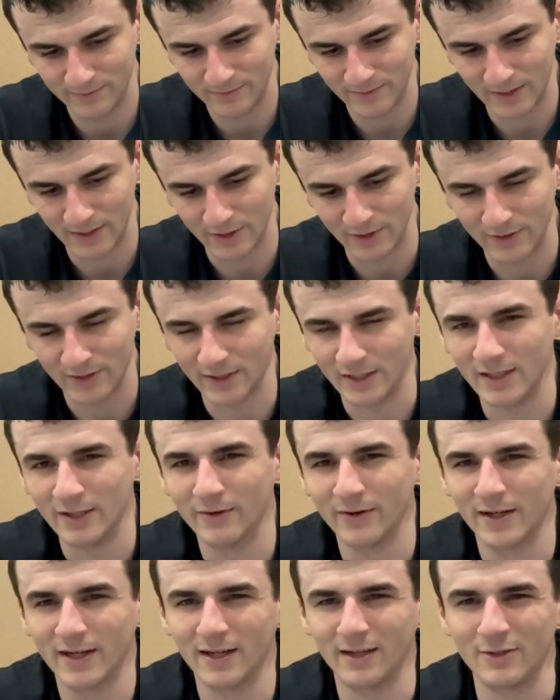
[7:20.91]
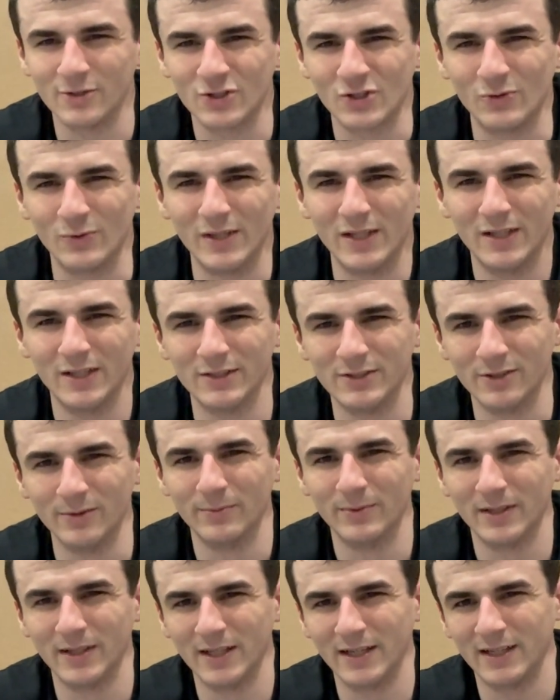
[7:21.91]
and you can hear it kind of squeak as you're
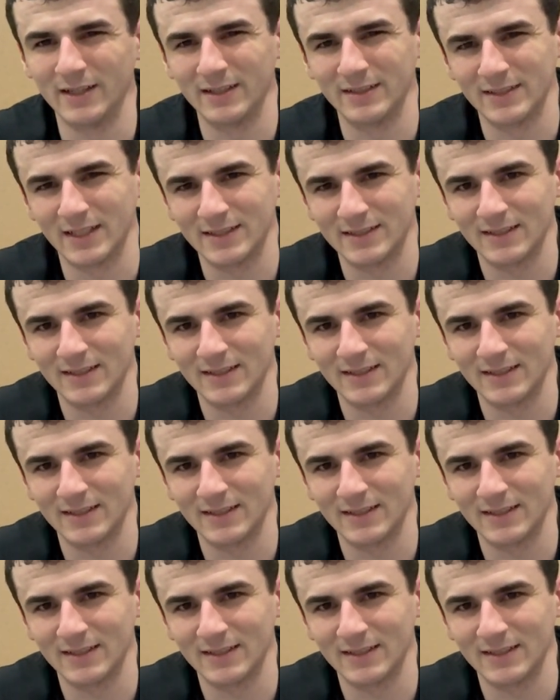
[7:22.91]
playing it because